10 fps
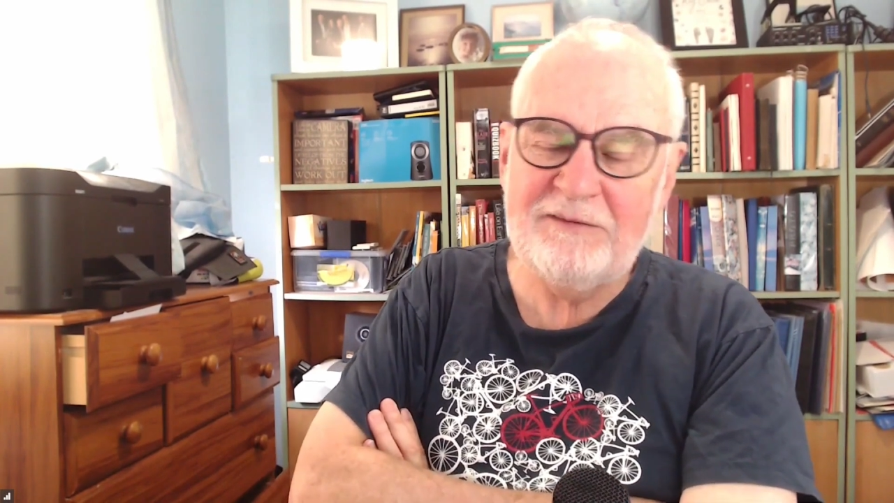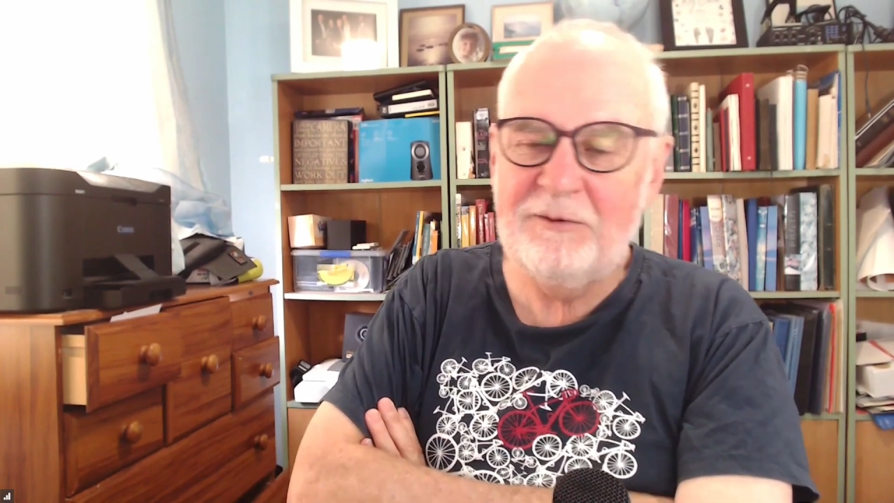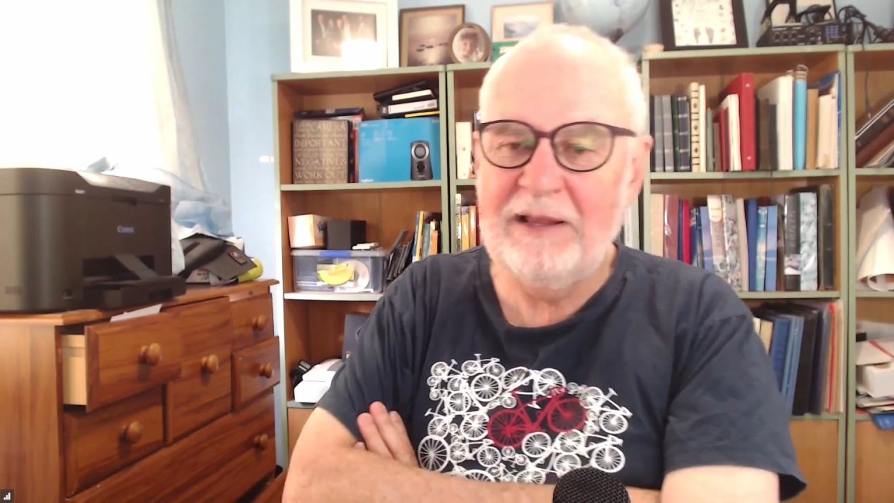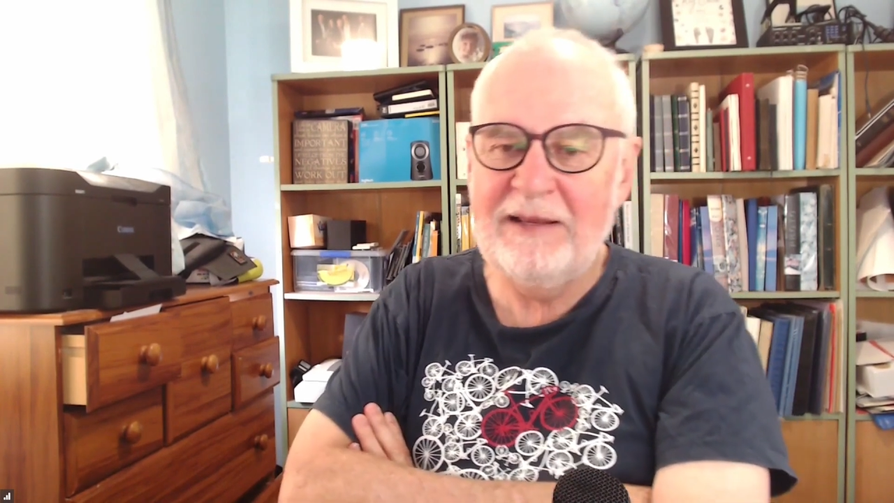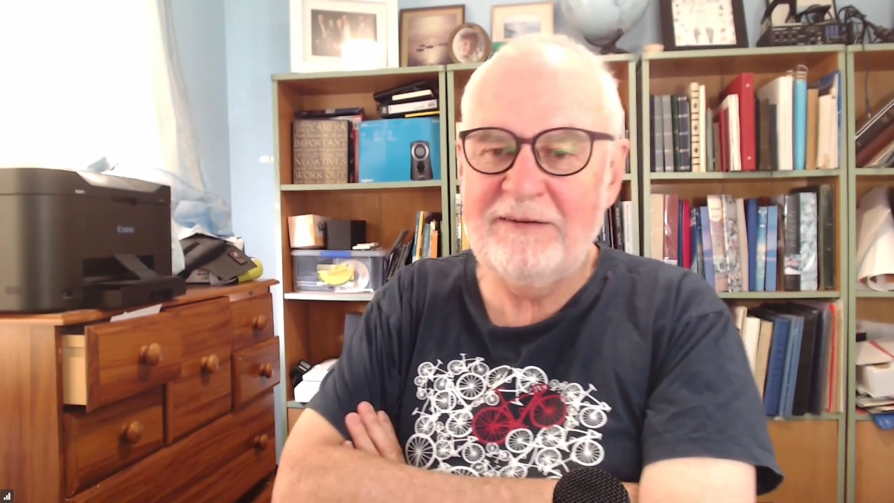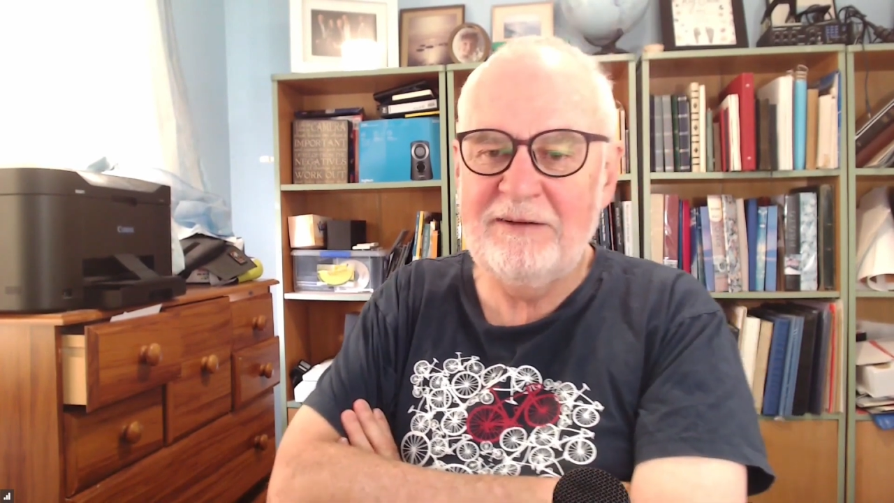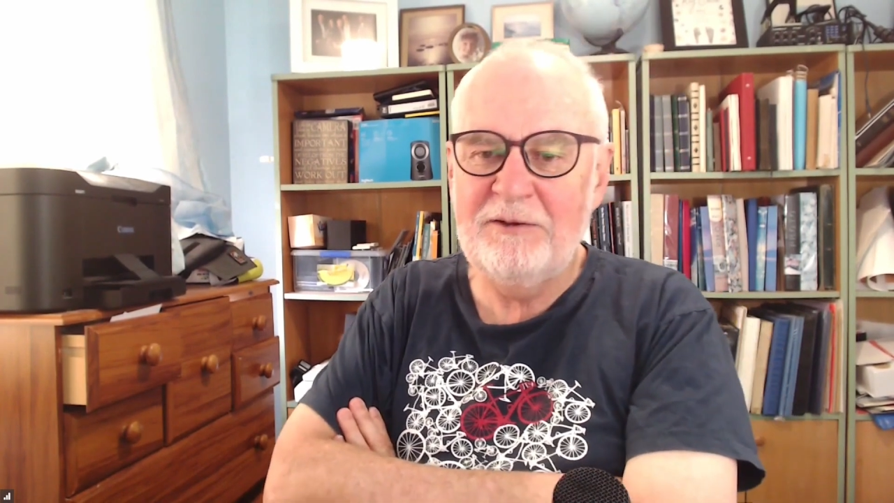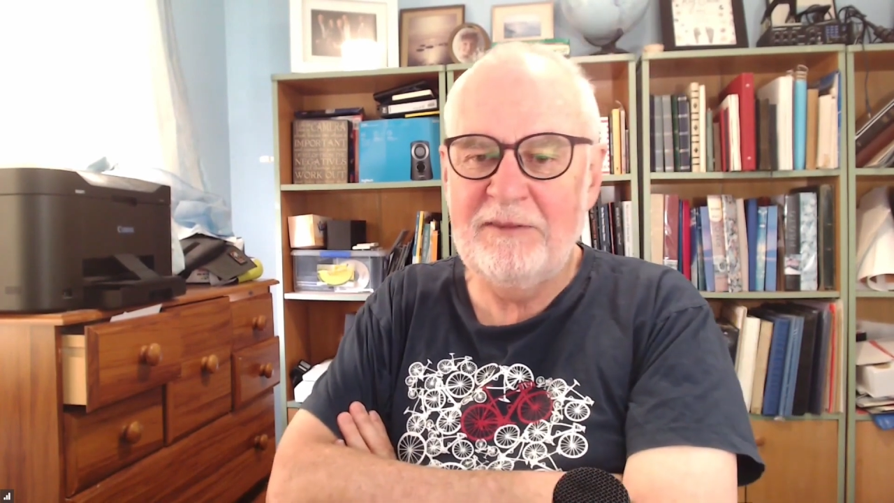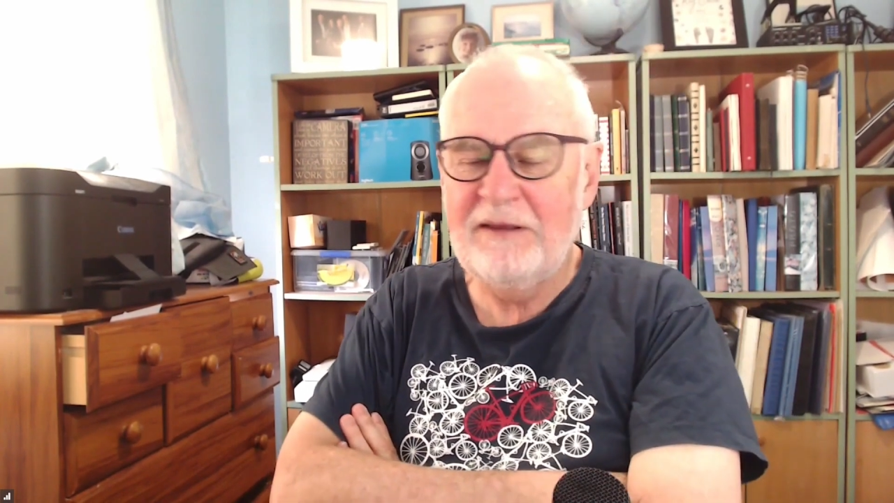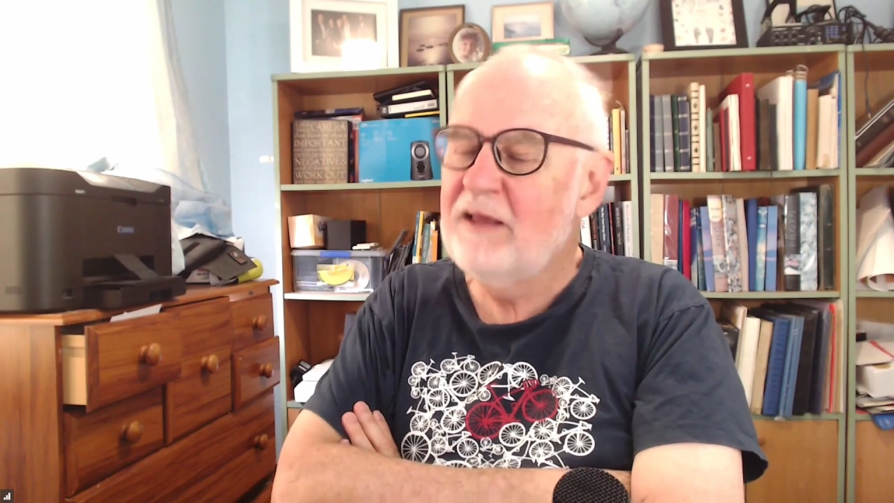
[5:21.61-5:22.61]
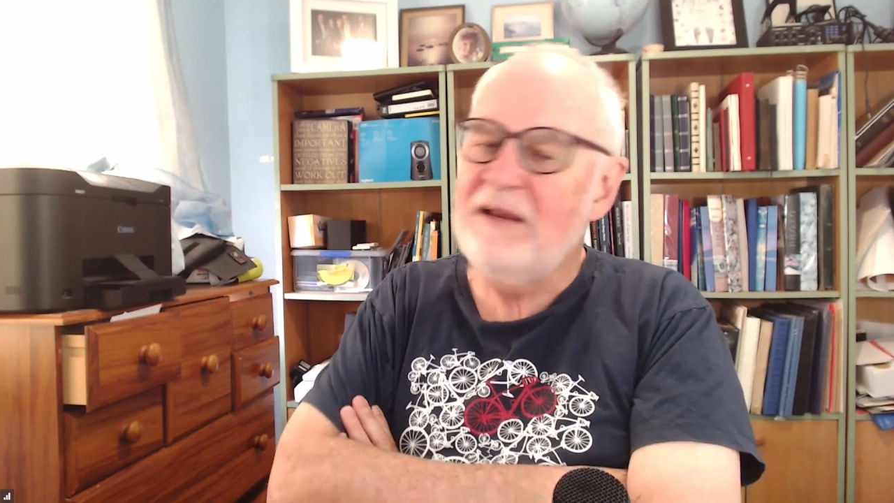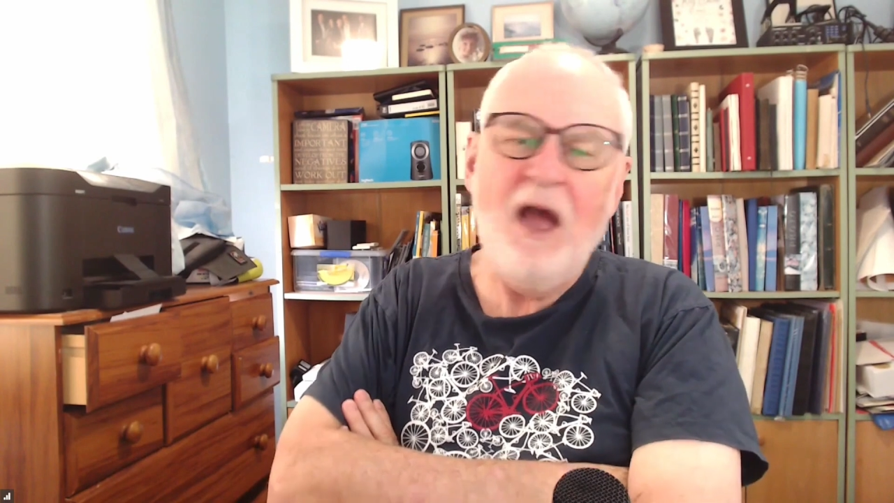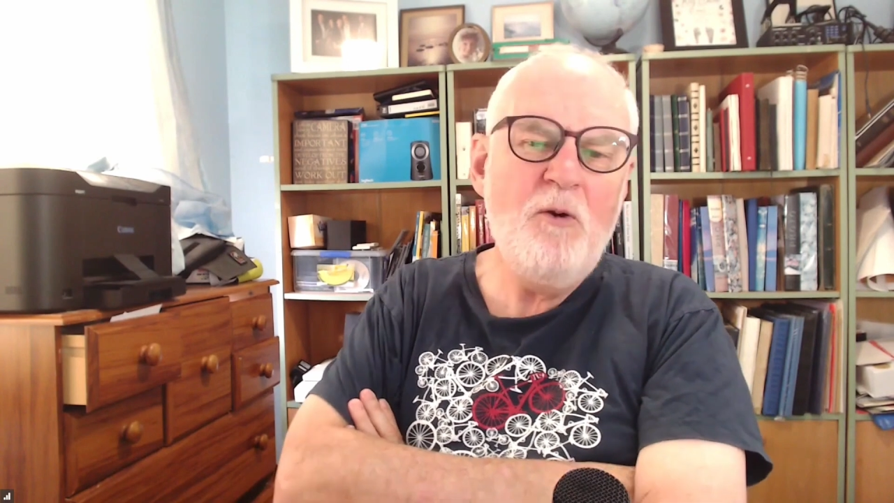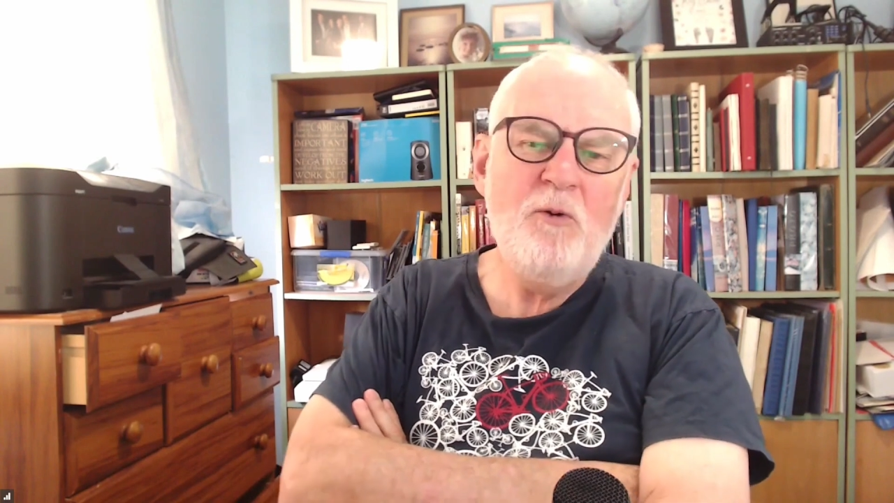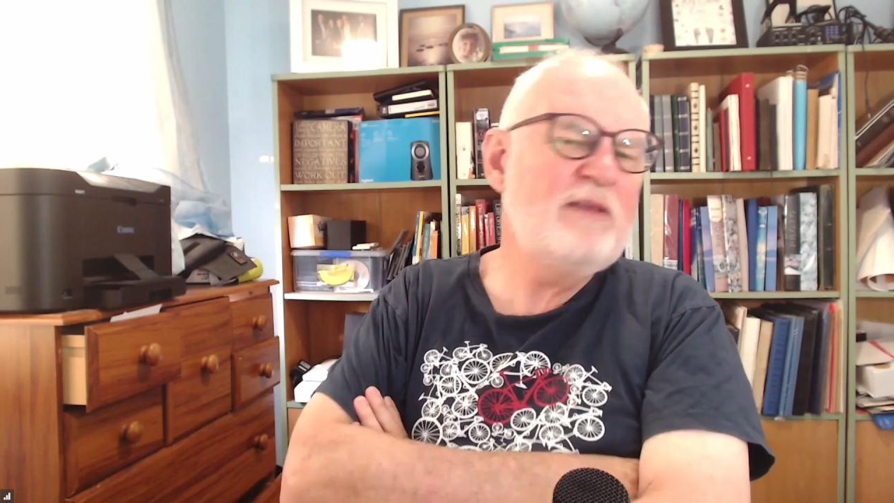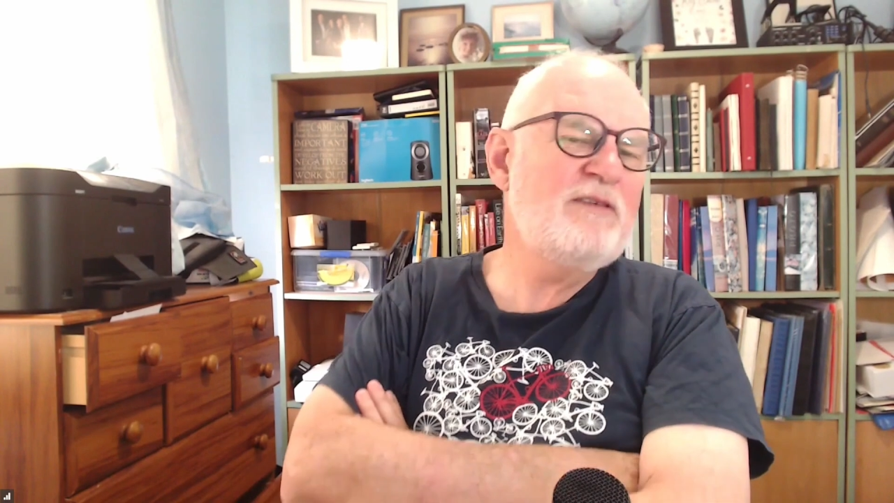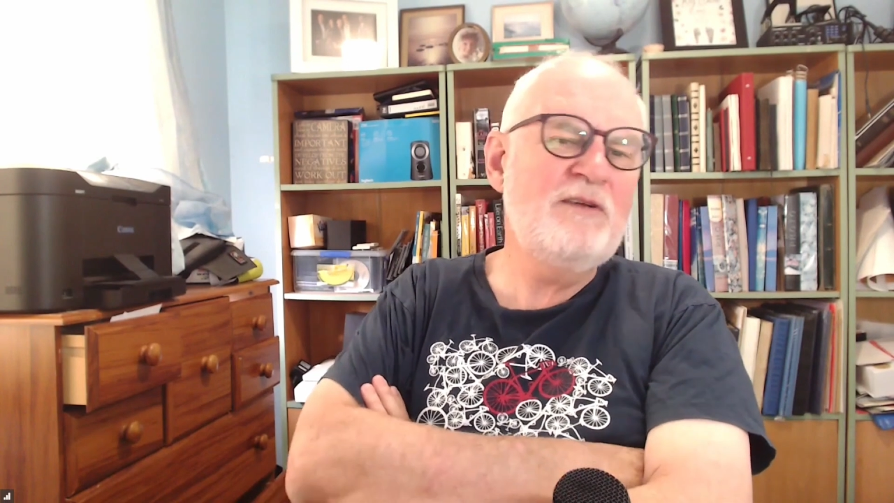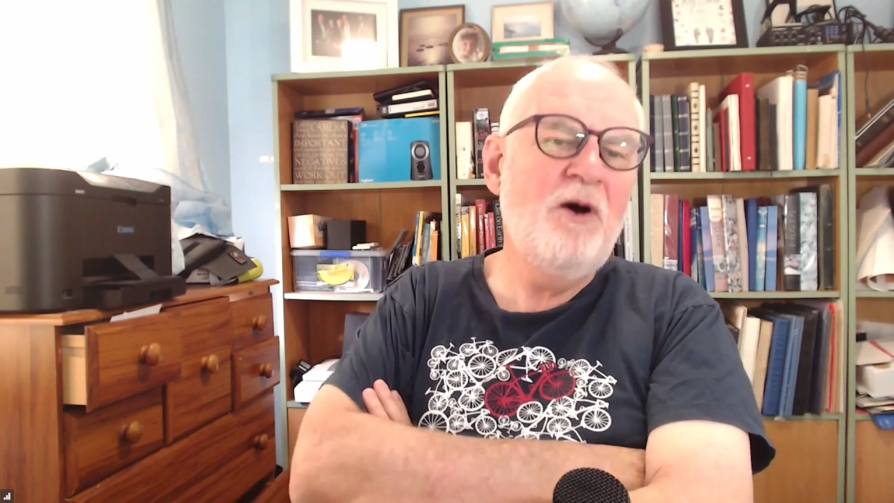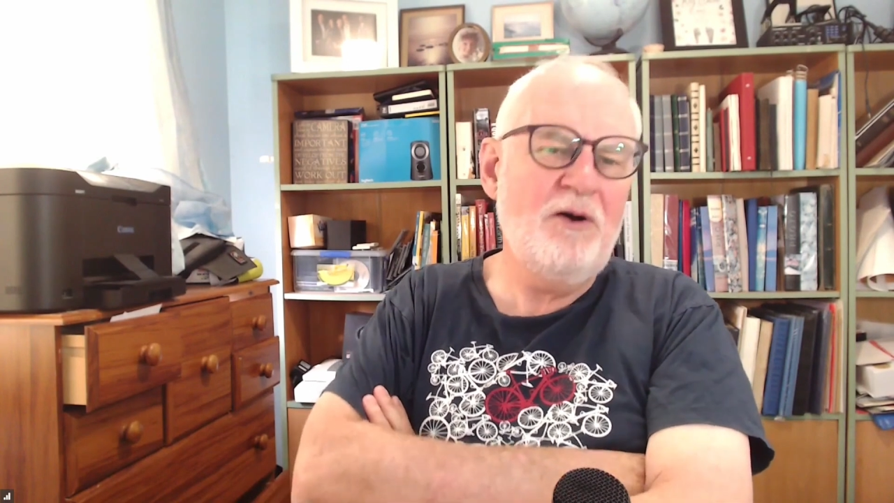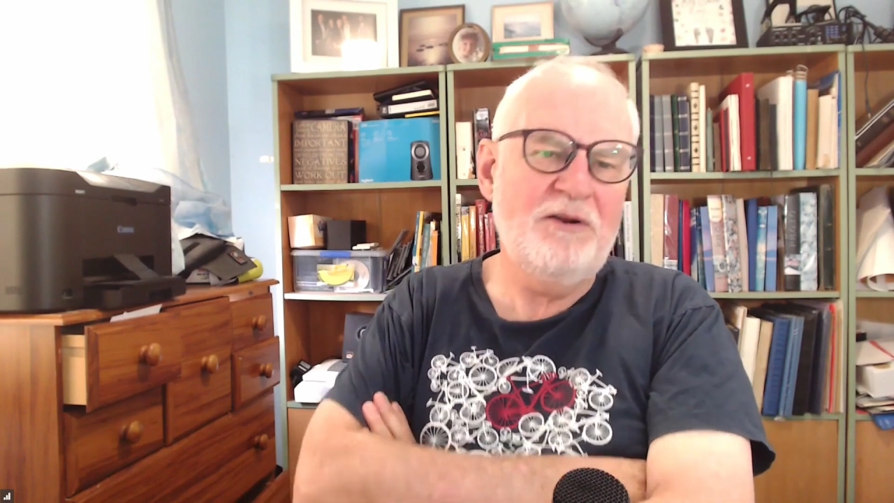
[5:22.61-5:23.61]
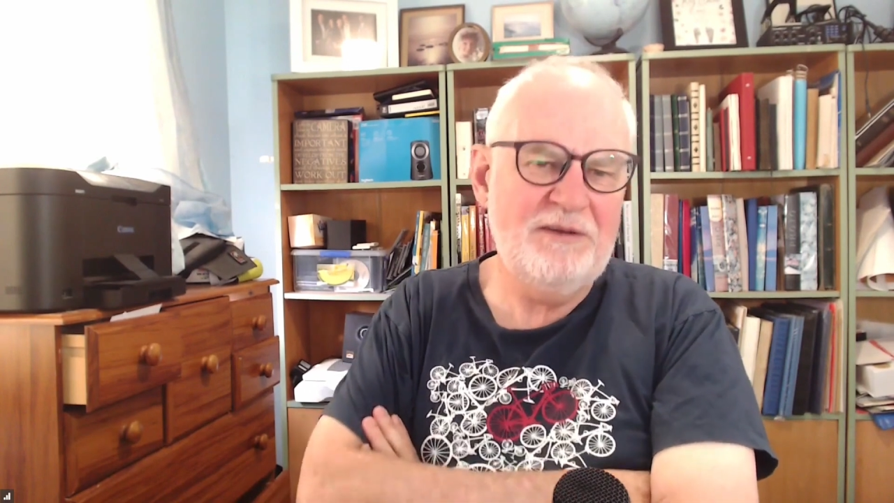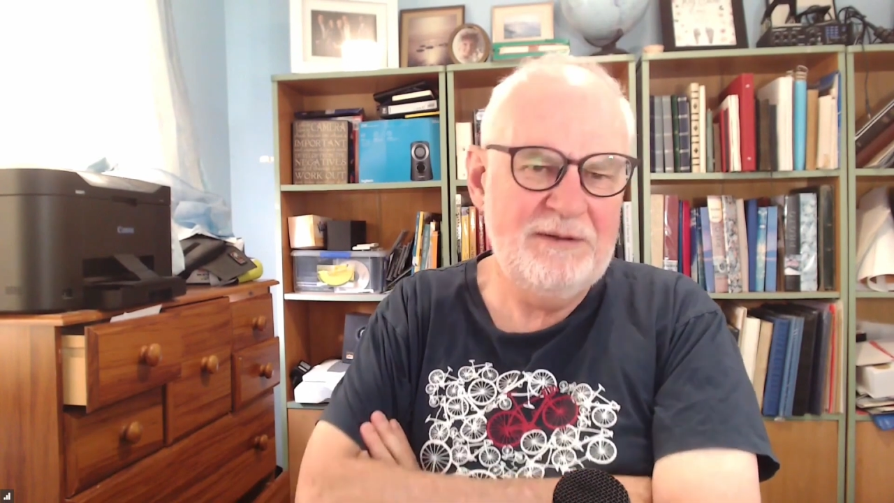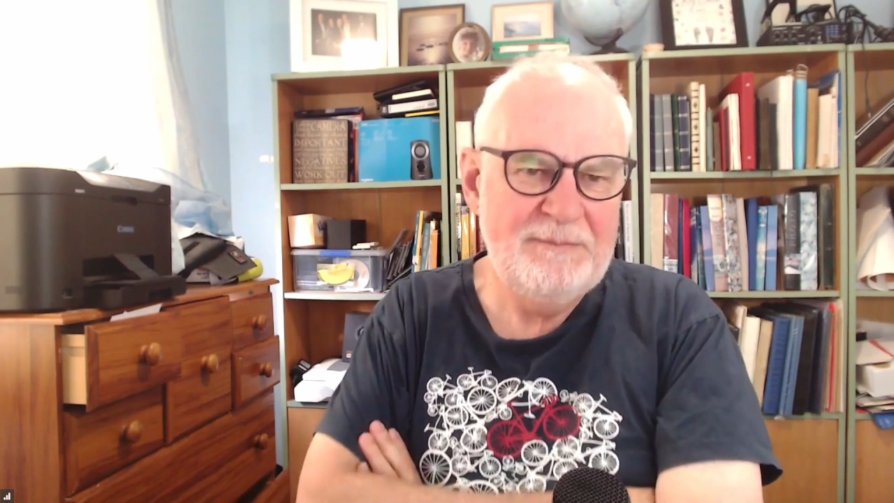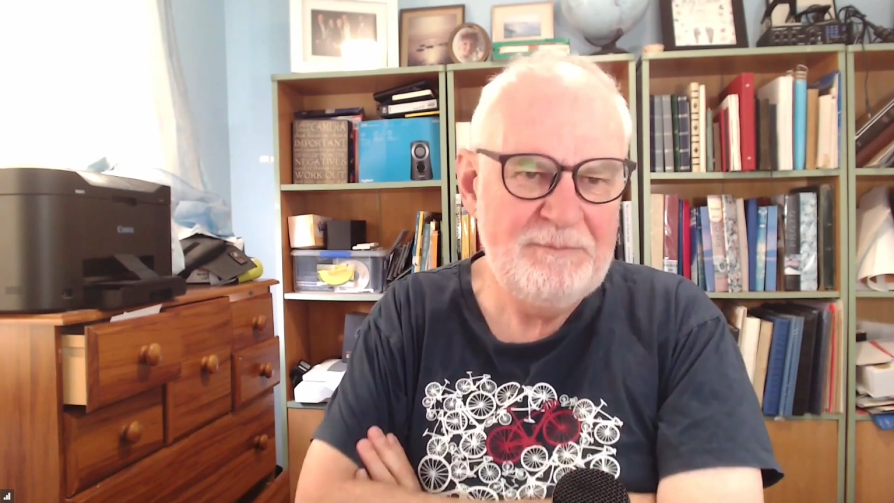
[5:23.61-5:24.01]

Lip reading: It's too late to do that. No, yeah. It's not.